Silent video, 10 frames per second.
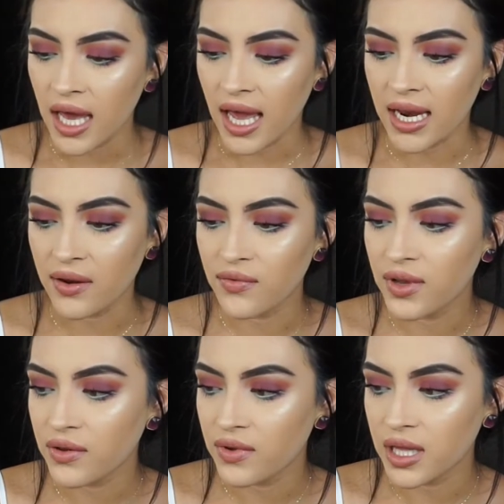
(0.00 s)
and I
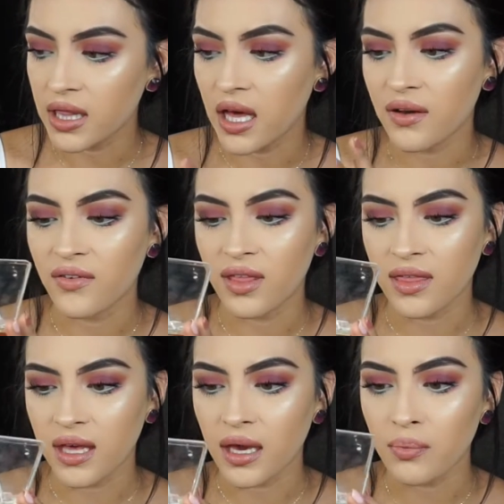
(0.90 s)
really love
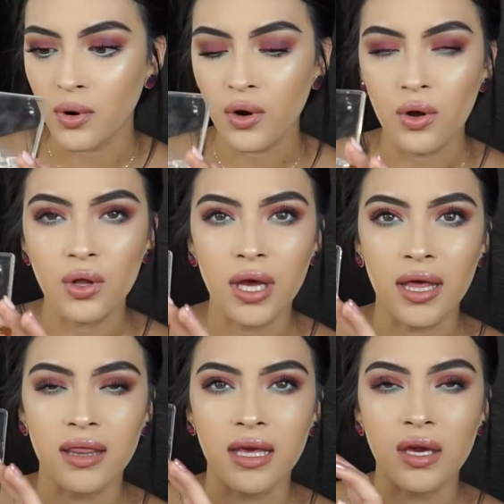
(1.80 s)
the Pearl
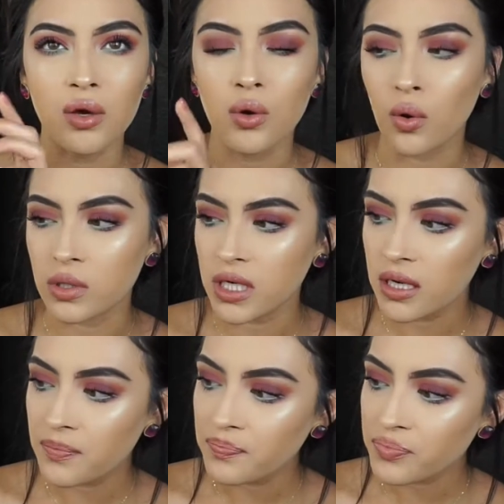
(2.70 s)
and the
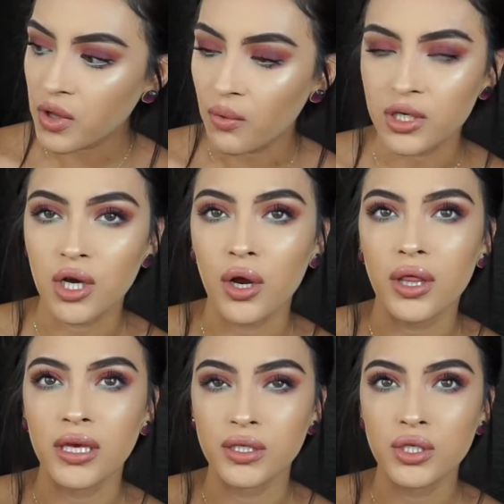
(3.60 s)
Golden, which are
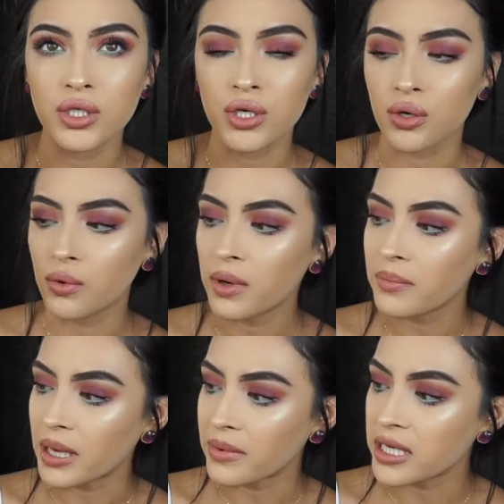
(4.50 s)
these 2
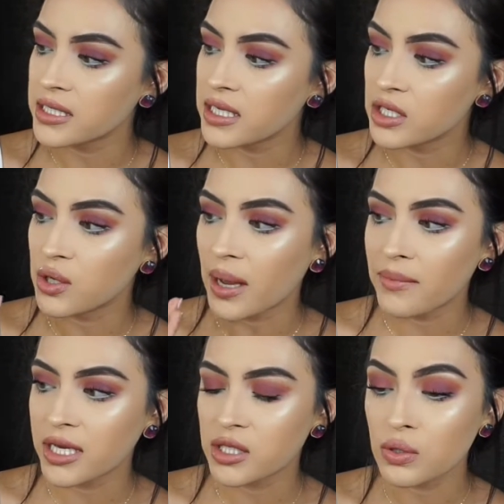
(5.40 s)
babies. So I
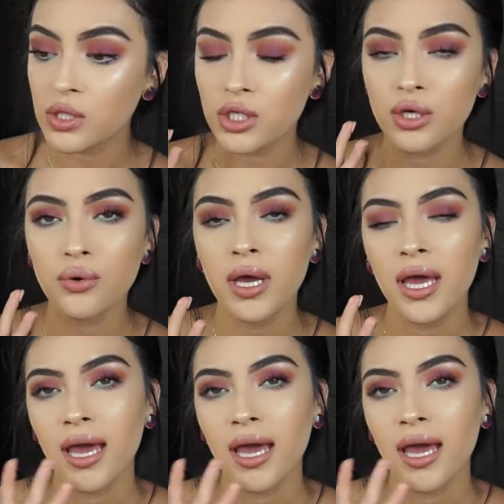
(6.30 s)
mix those 2.